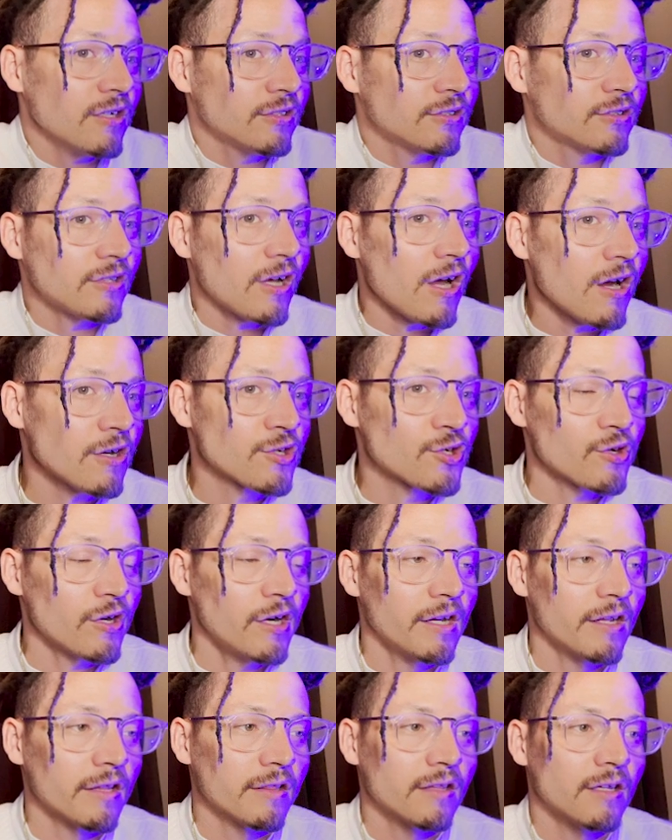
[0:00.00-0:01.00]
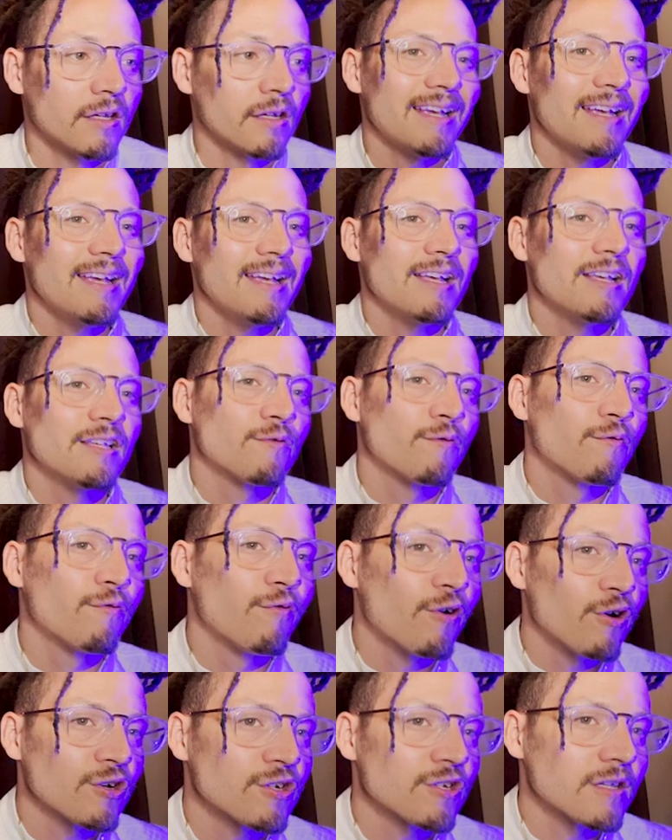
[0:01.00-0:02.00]
a stock trading thing. It is
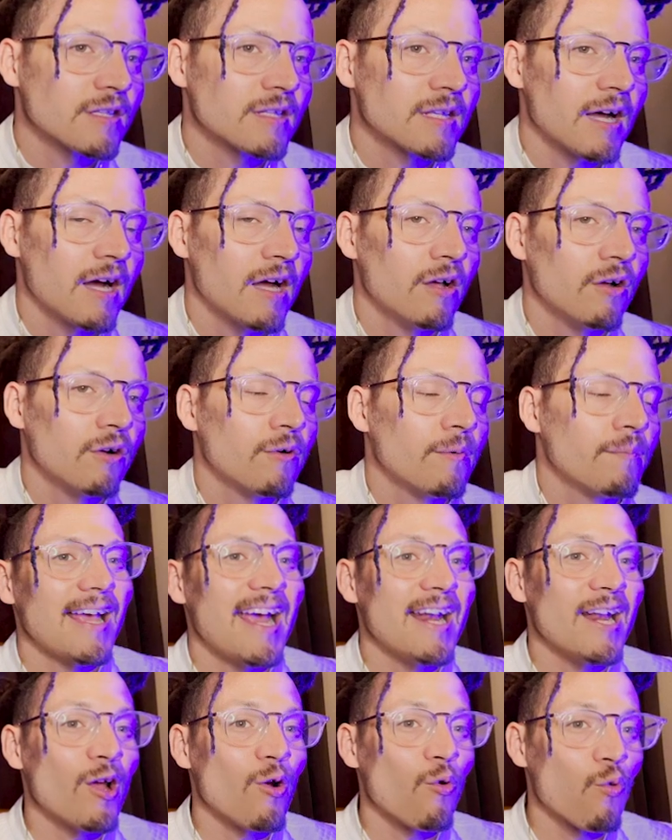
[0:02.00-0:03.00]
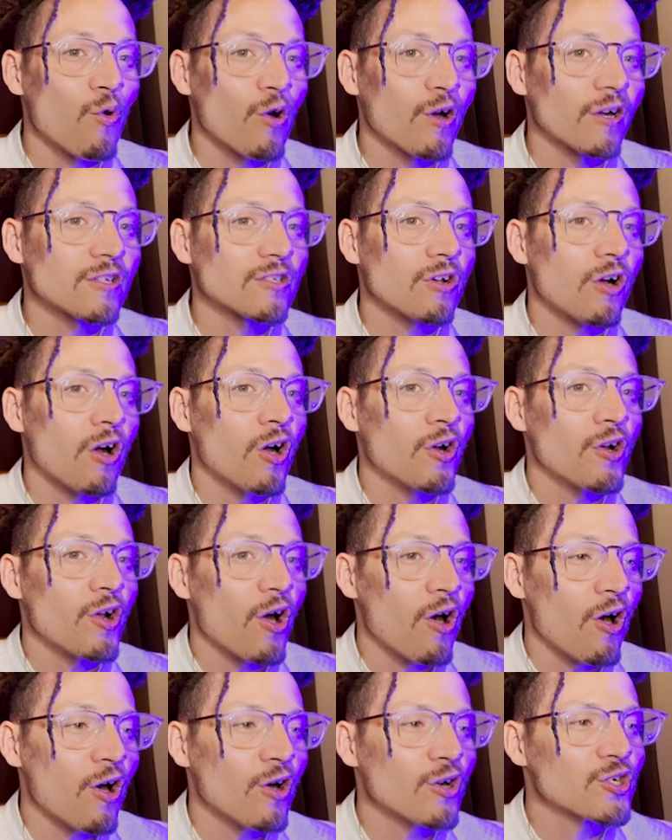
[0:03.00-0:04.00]
versatile and it works on
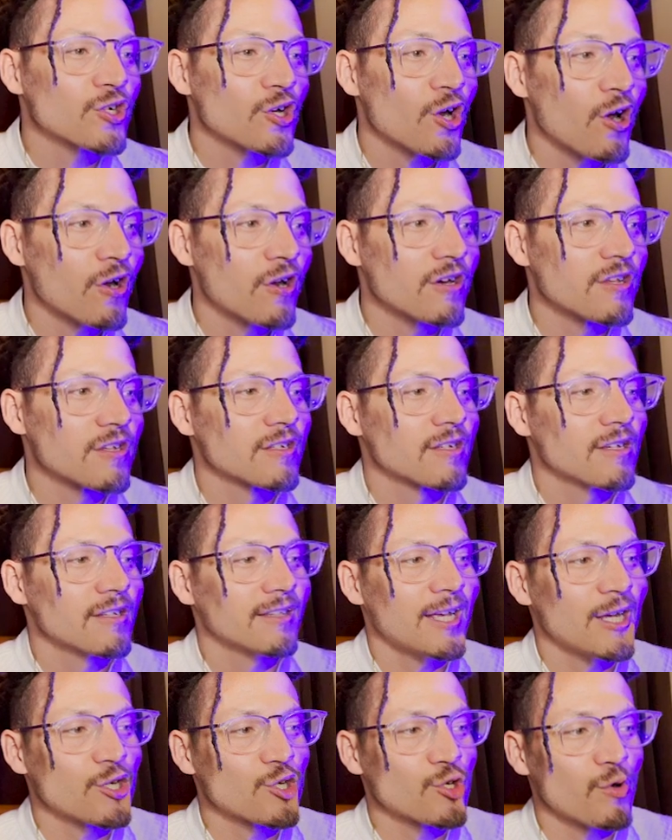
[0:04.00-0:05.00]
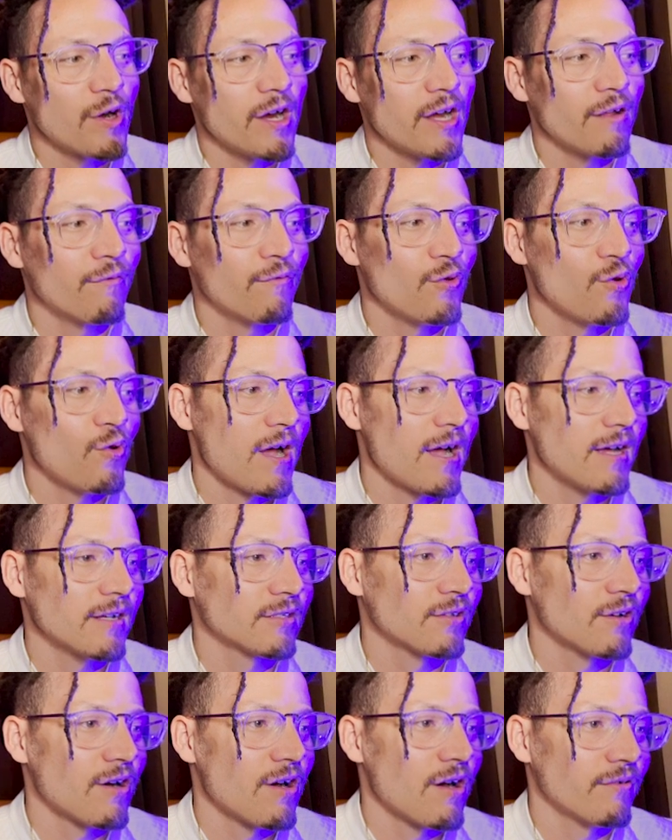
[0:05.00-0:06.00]
all charts that TradingView has
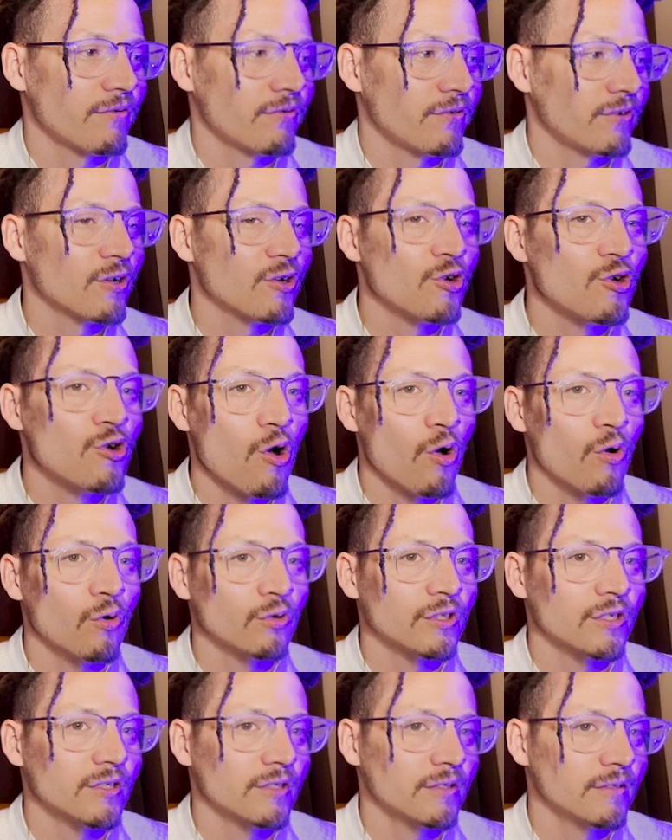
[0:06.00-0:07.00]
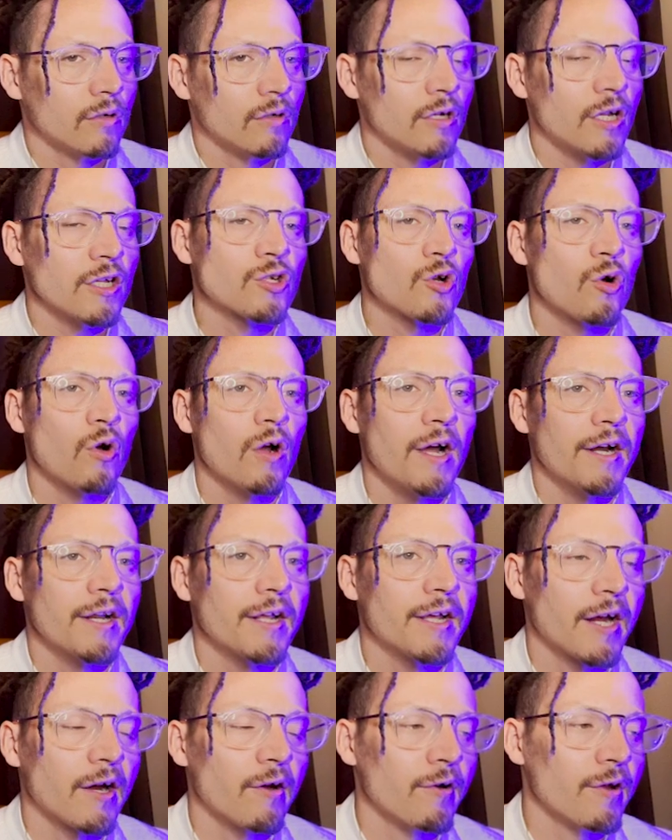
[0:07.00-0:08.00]
to offer. Golden. Let's go ahead and
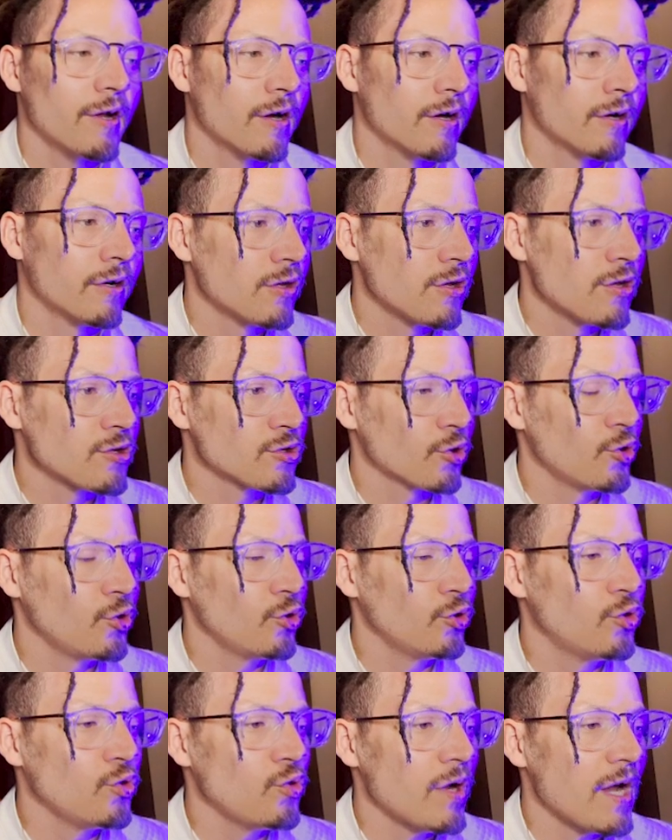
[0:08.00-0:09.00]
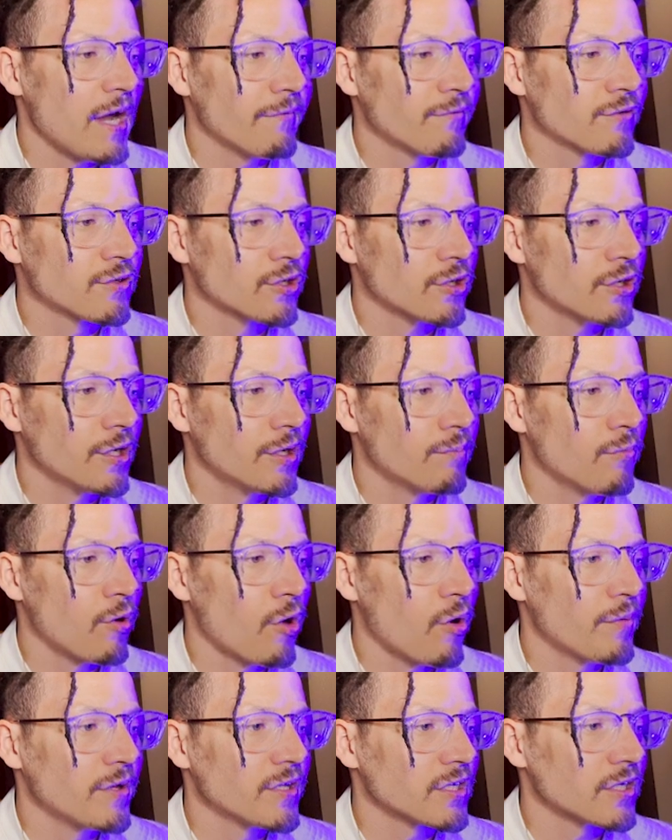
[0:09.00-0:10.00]
carry on. So you do have certain
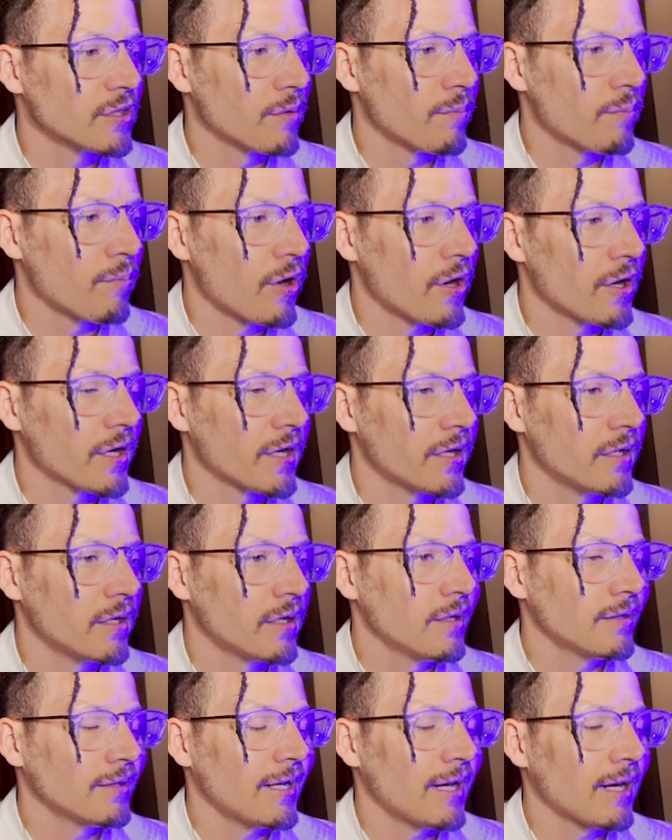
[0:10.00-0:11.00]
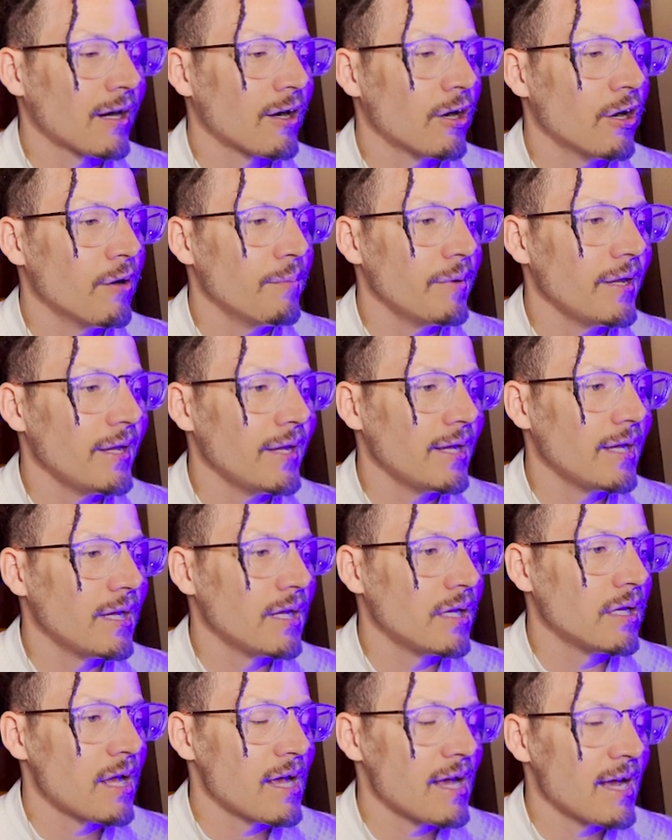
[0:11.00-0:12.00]
moments in the market that come
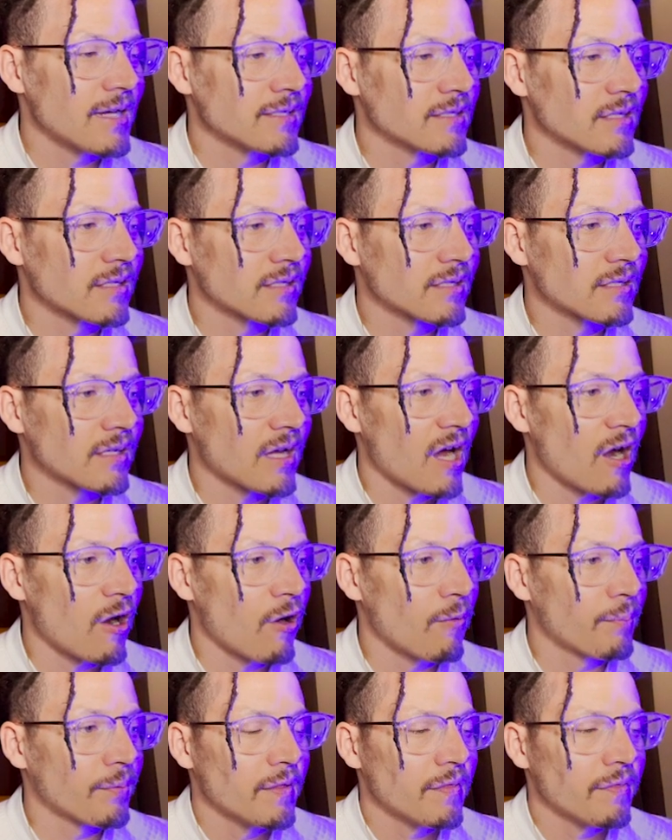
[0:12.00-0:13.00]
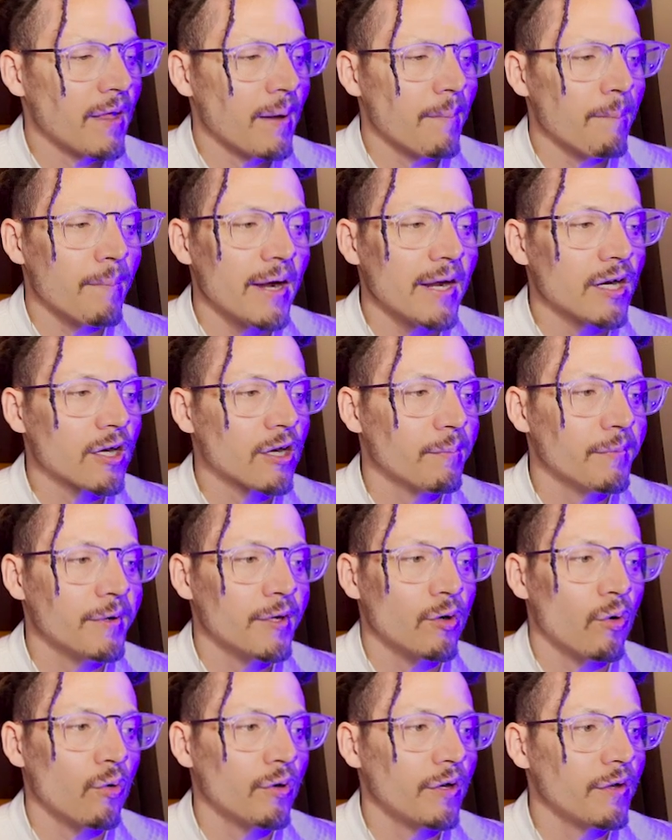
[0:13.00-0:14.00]
in as a scalp that might come in
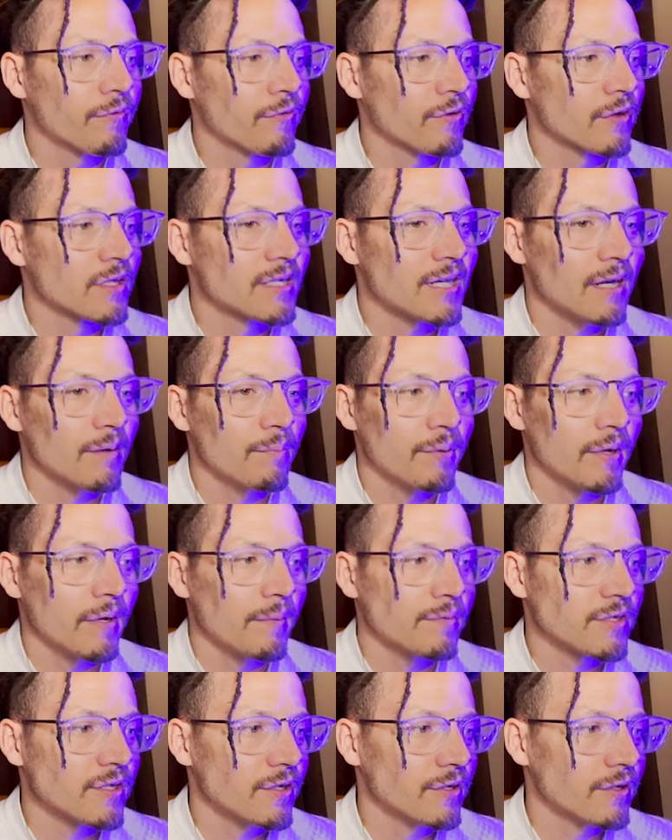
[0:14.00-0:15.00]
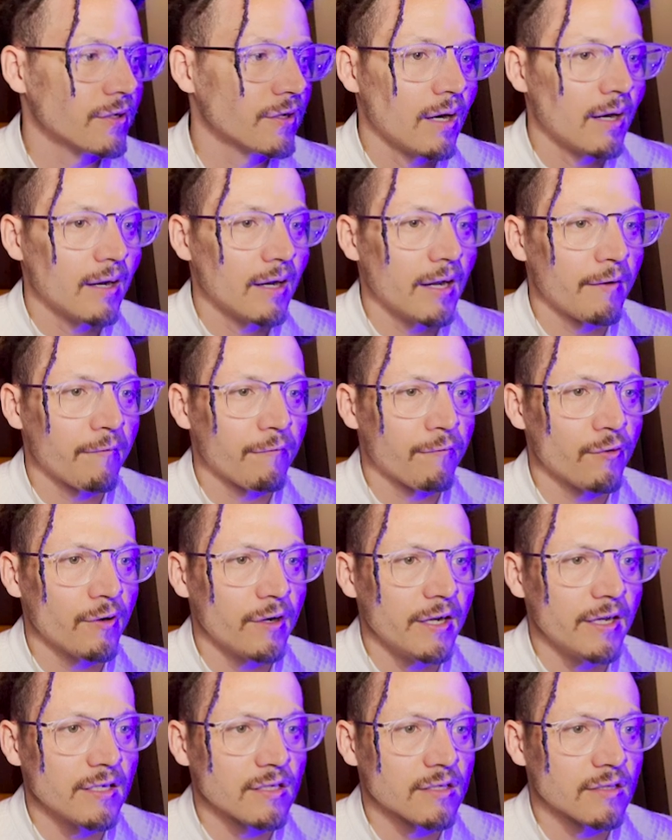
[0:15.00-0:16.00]
only for 10 pips here. Like for
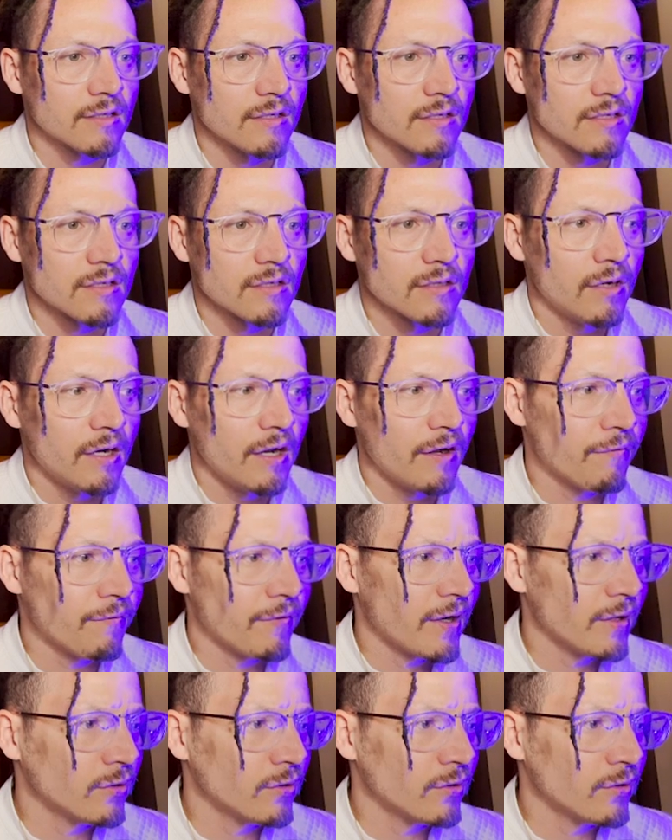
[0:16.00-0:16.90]
instance, if I